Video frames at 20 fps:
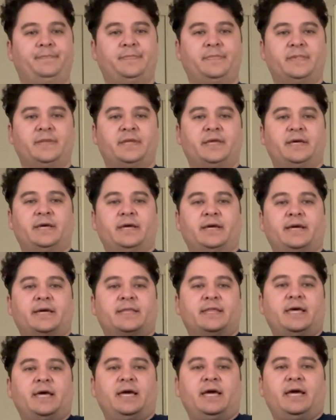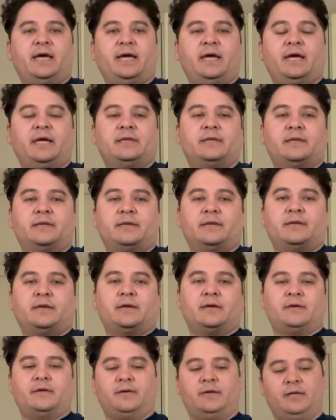Like that.
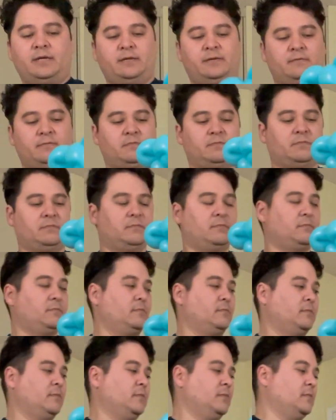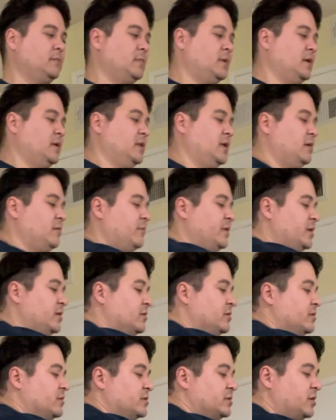All right. And then we
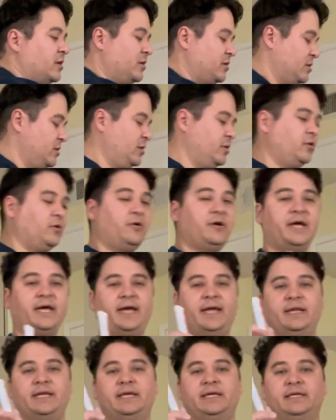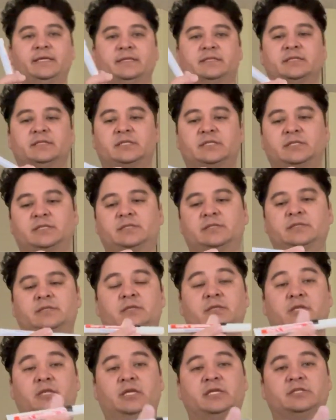use our good old Eddings.
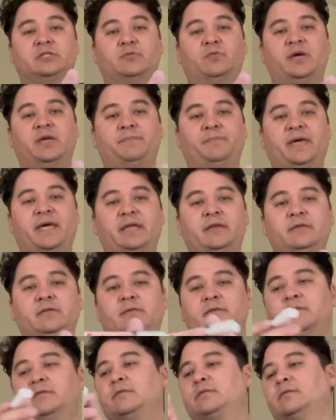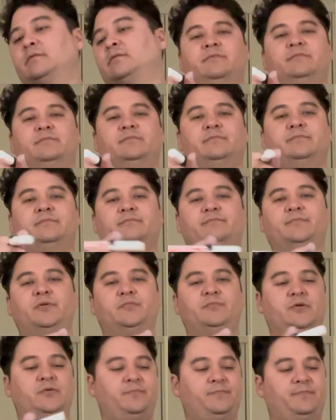It's a white pen.
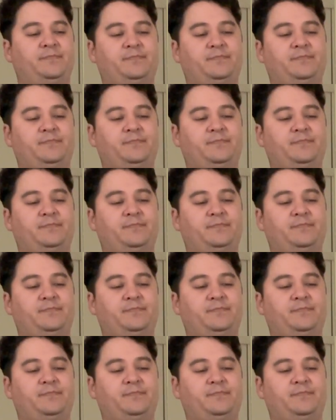Boom, boom.